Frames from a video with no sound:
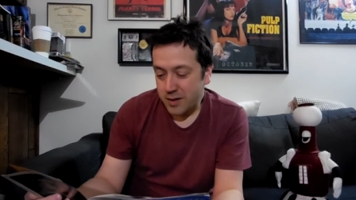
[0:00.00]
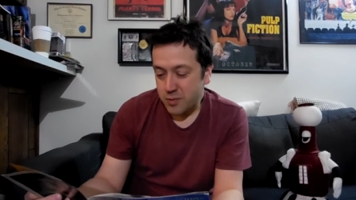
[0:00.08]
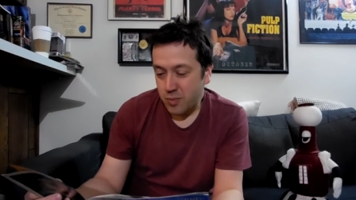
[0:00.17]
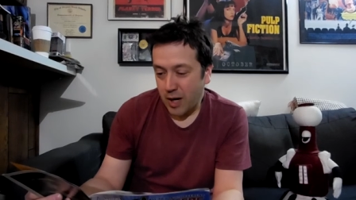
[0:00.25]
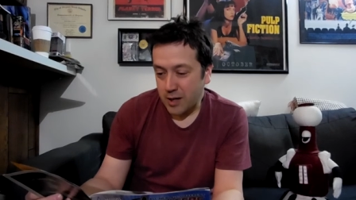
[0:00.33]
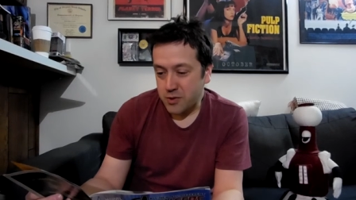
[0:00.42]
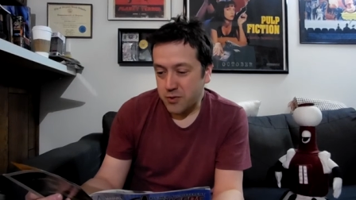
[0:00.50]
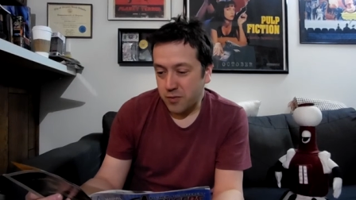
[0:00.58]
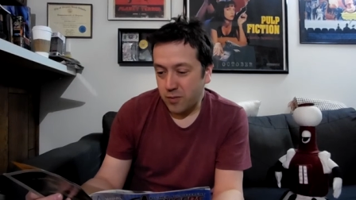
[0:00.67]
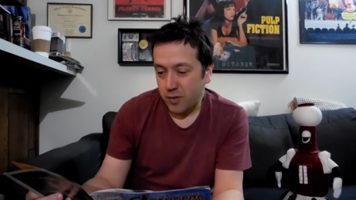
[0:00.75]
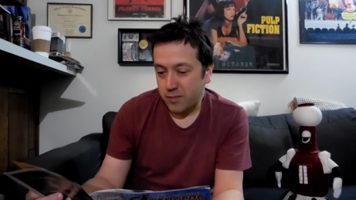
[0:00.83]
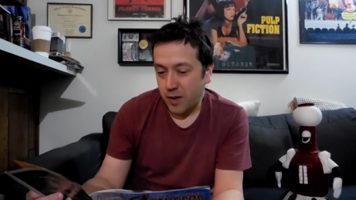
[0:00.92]
His reactions
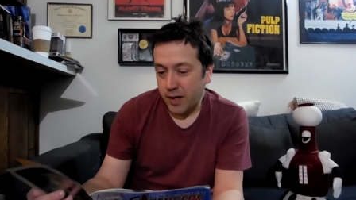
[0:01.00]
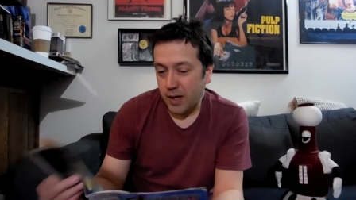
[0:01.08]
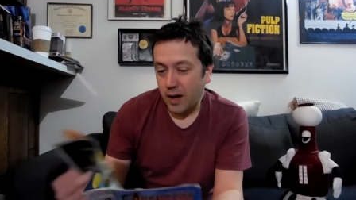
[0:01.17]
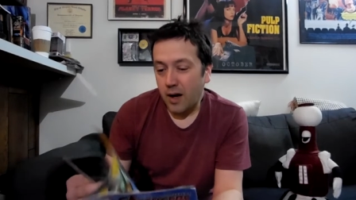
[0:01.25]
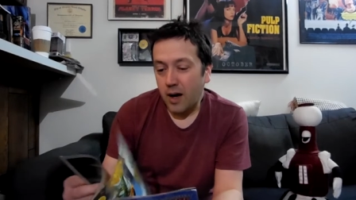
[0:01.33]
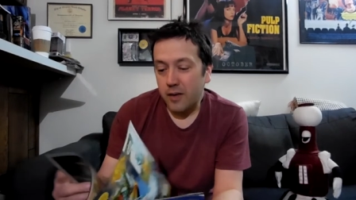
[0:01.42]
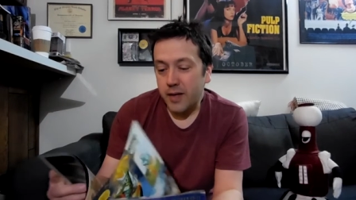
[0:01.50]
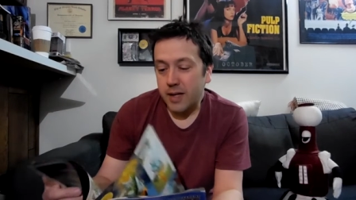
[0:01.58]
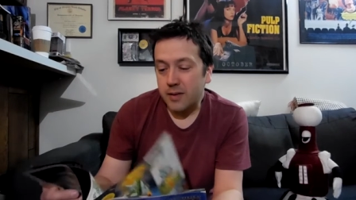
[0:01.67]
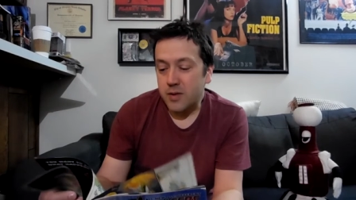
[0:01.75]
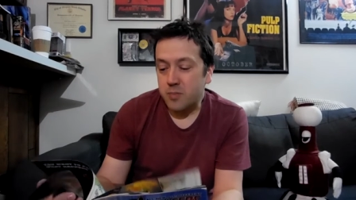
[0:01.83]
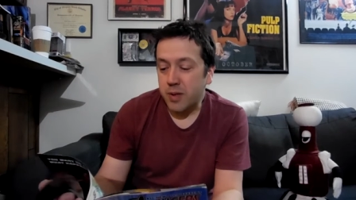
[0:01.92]
are very funny. They
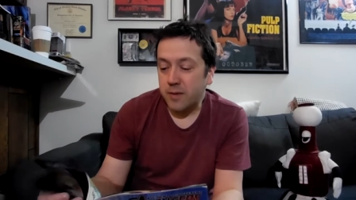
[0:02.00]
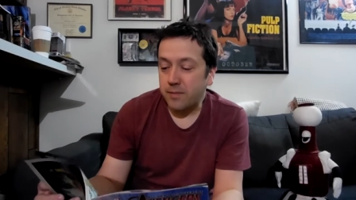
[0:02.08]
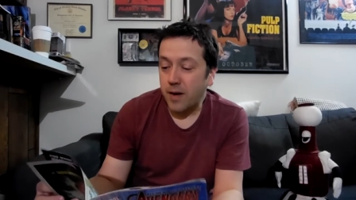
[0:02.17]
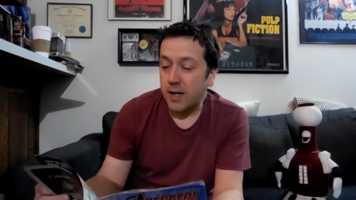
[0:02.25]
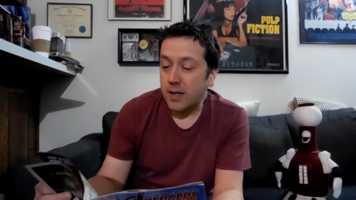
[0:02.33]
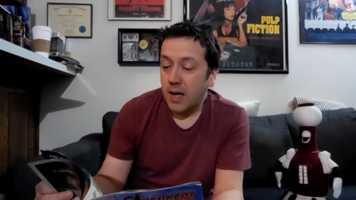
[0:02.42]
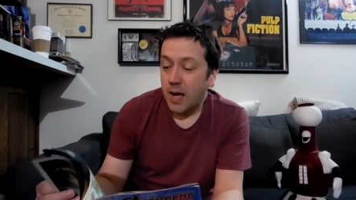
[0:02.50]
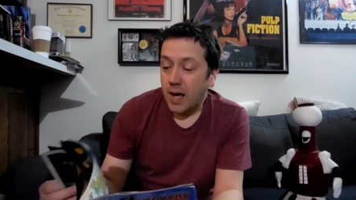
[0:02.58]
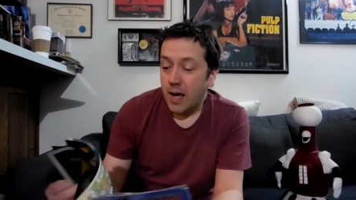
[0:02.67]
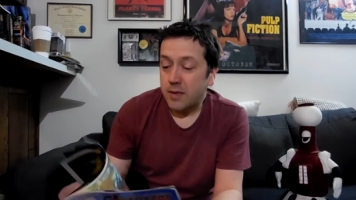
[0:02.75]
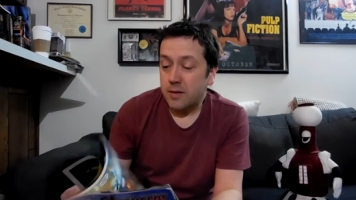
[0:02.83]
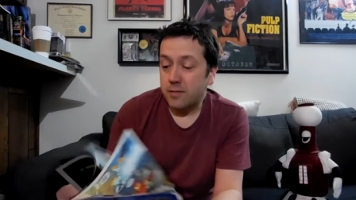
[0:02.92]
get in this big fight,
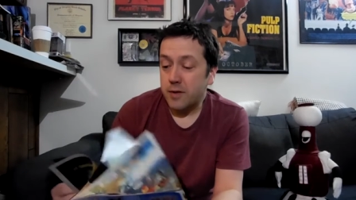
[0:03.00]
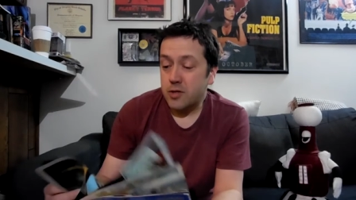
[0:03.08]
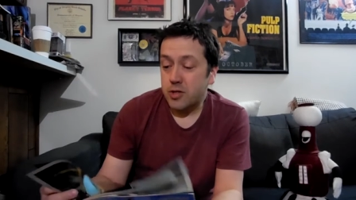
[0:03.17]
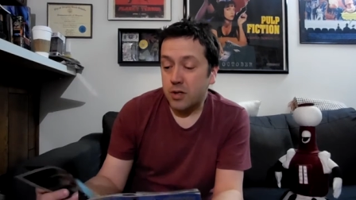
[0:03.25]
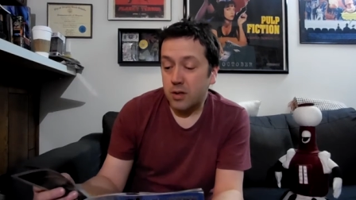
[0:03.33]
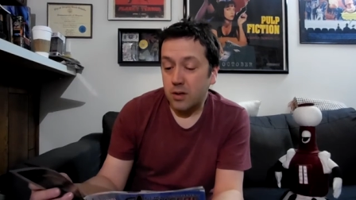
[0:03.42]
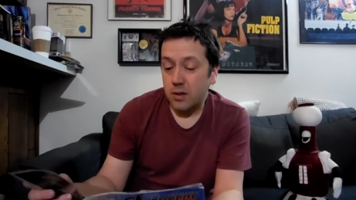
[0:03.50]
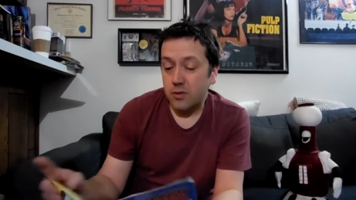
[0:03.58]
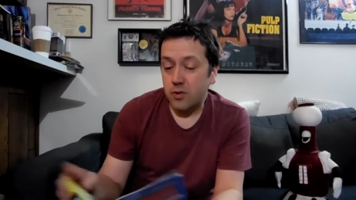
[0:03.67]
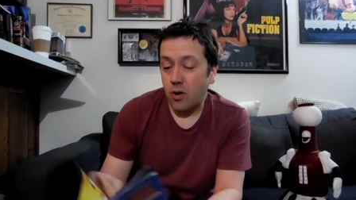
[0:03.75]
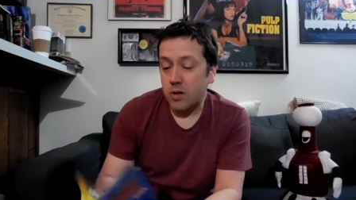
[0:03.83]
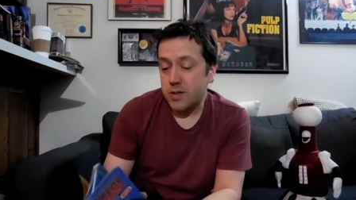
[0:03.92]
and the Vision
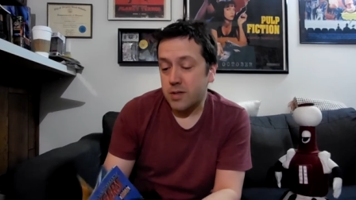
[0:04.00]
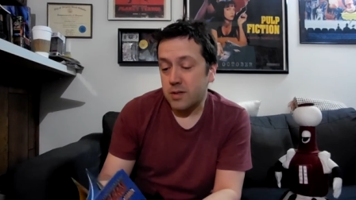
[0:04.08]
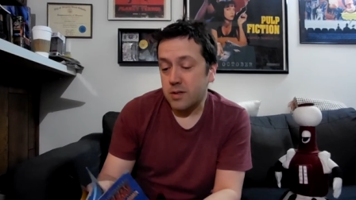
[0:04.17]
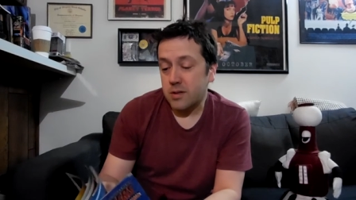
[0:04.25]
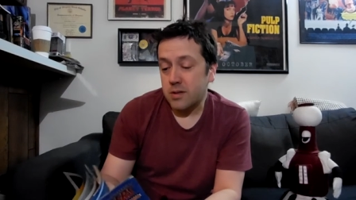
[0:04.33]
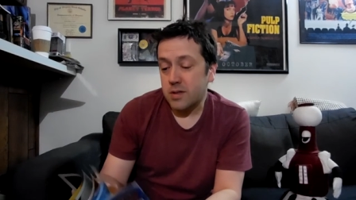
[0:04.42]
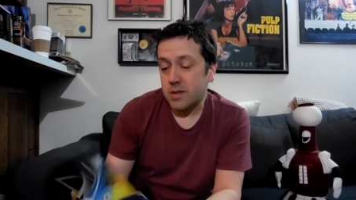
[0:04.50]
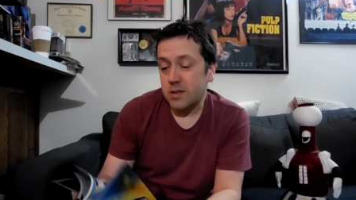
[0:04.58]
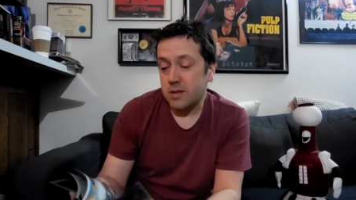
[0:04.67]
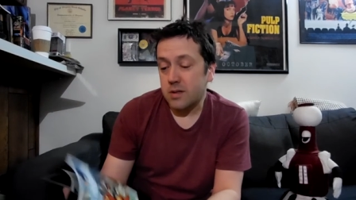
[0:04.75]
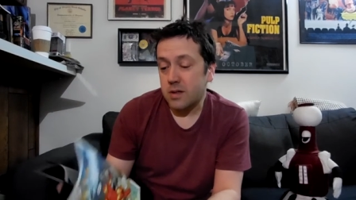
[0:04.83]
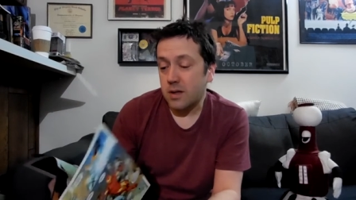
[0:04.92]

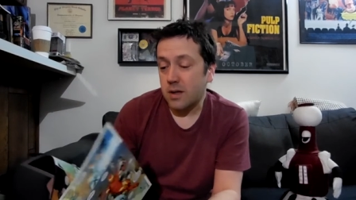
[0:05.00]
tosses